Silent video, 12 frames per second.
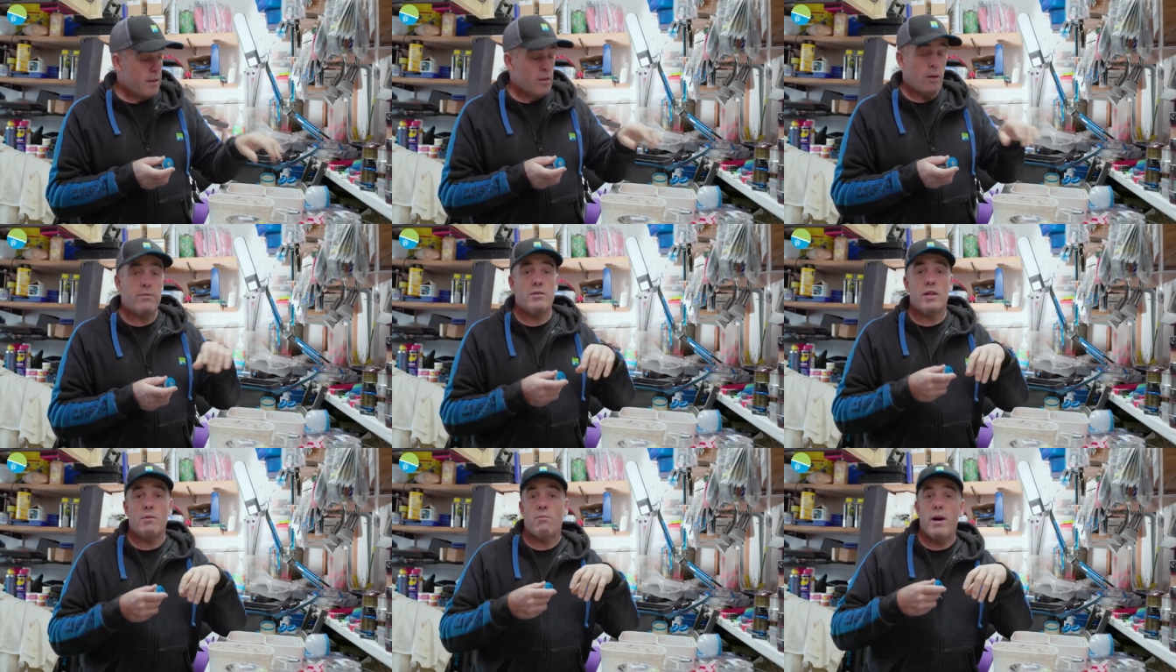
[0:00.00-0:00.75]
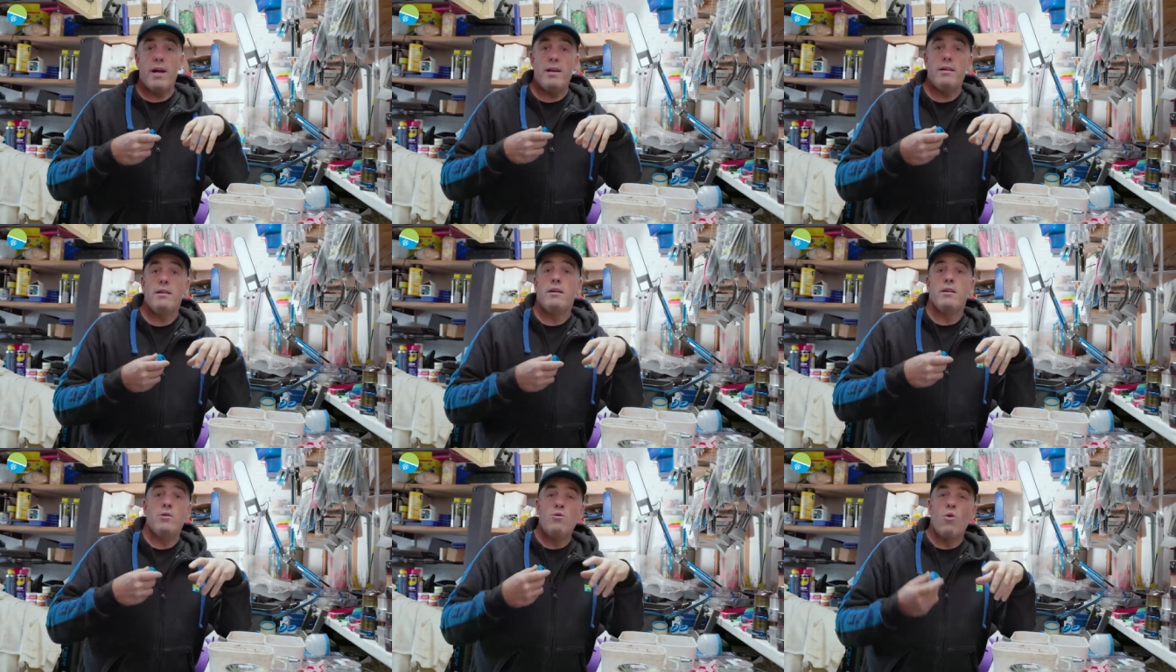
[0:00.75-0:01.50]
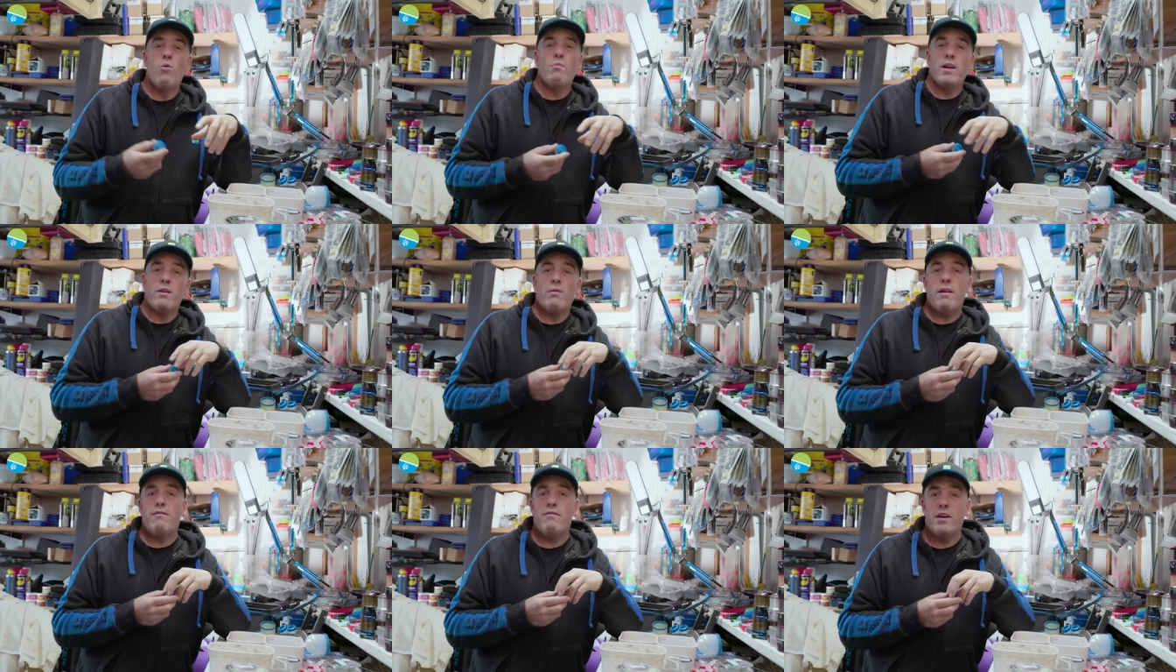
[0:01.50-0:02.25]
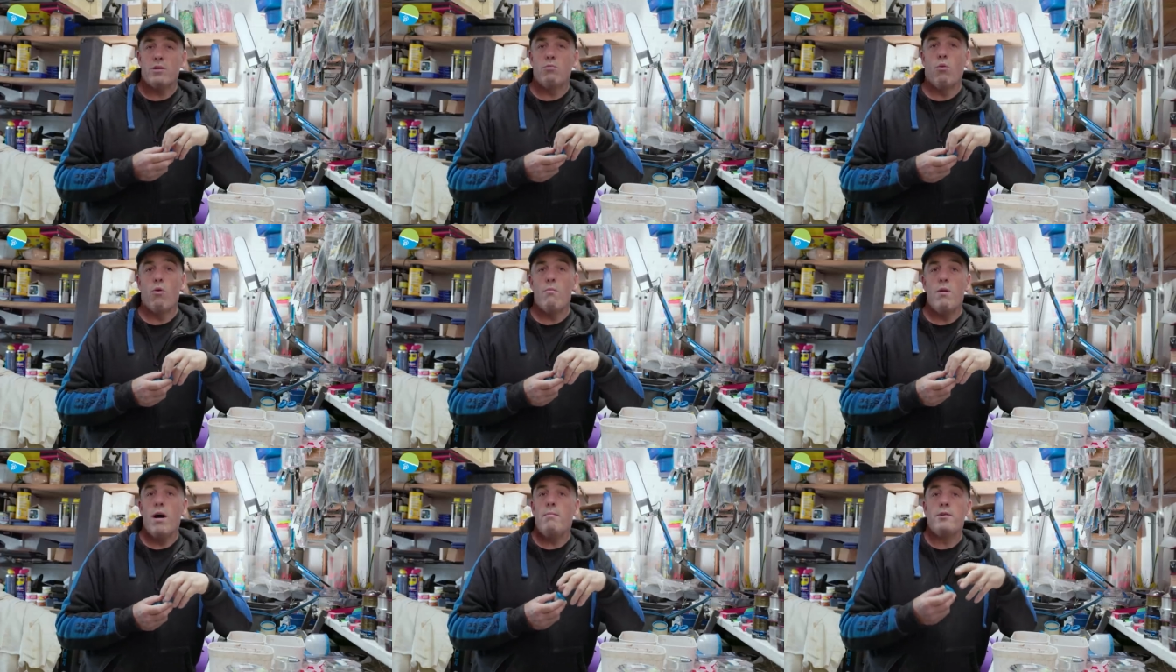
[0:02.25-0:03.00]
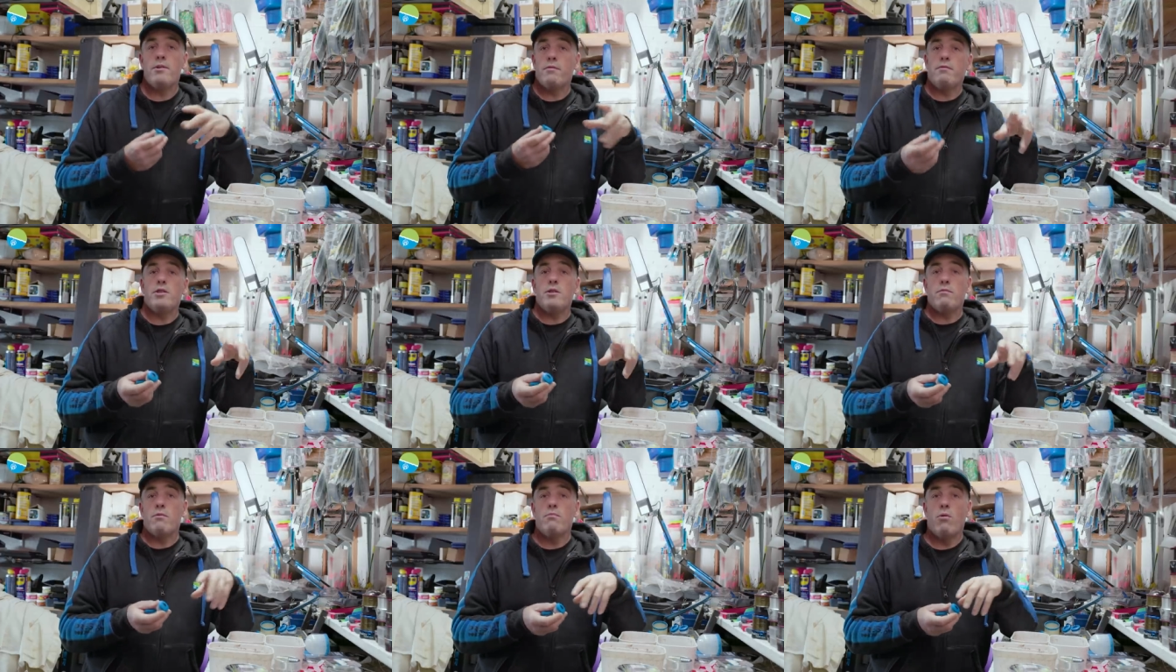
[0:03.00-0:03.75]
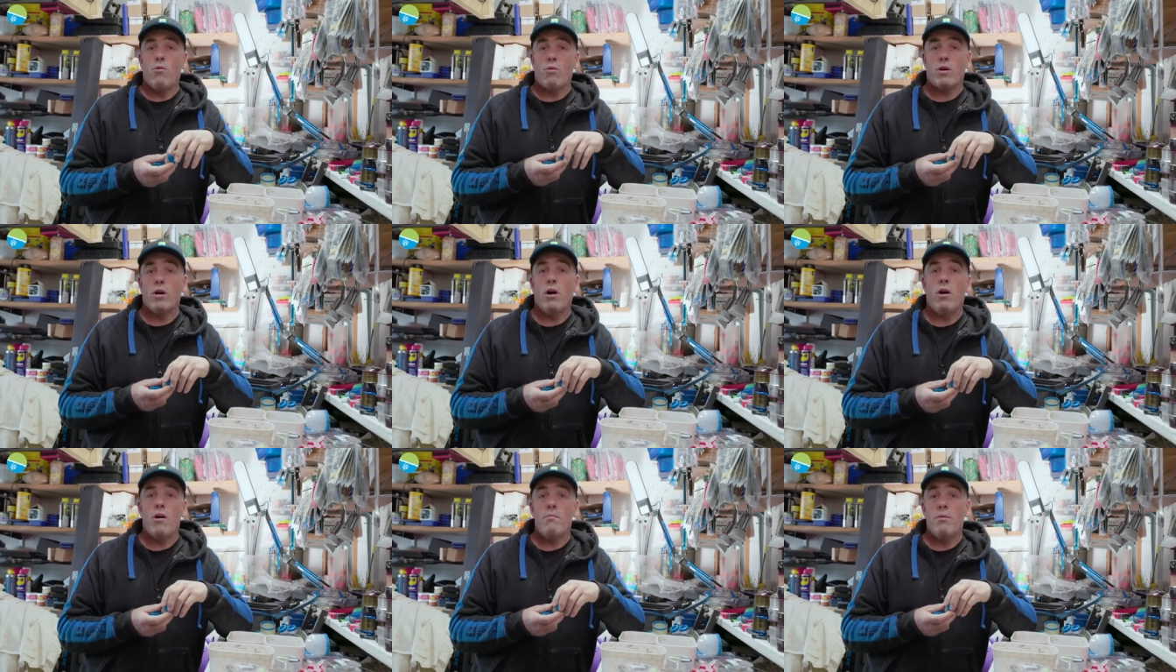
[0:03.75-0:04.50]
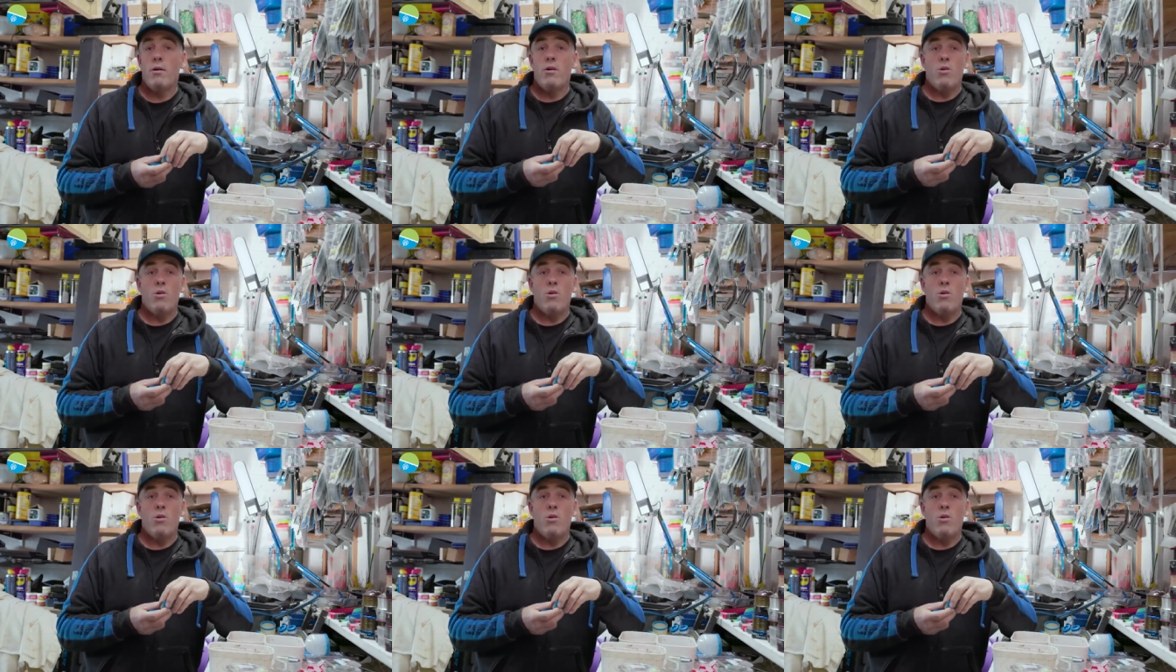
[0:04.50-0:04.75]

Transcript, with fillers: obviously, when normally when things warm up and you're fishing for more carp